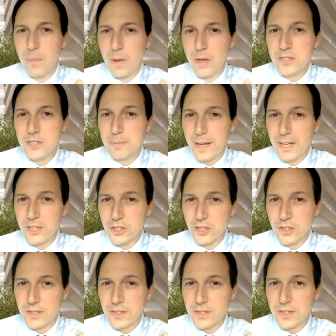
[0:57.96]
most
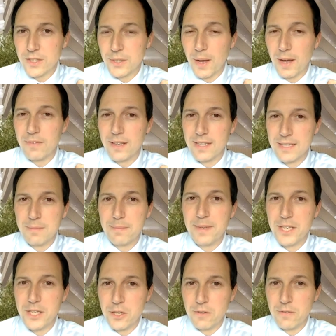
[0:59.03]
patients who have
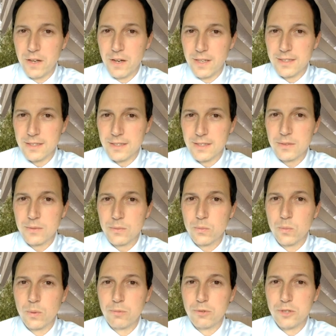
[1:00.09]
intermediate uveitis
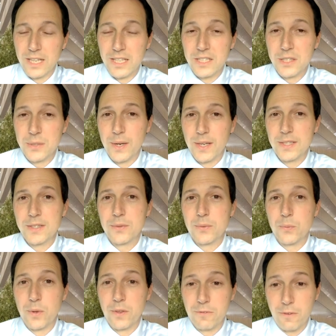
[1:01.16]
will present to us
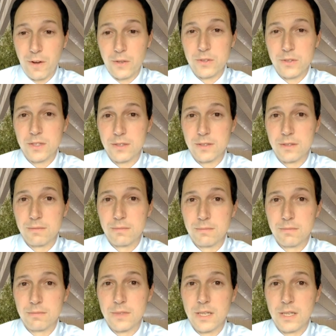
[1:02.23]
with floaters.
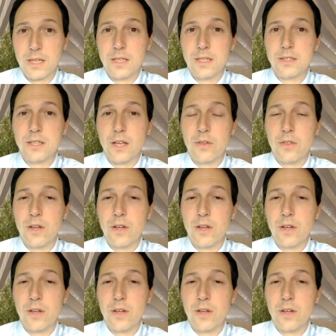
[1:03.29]
So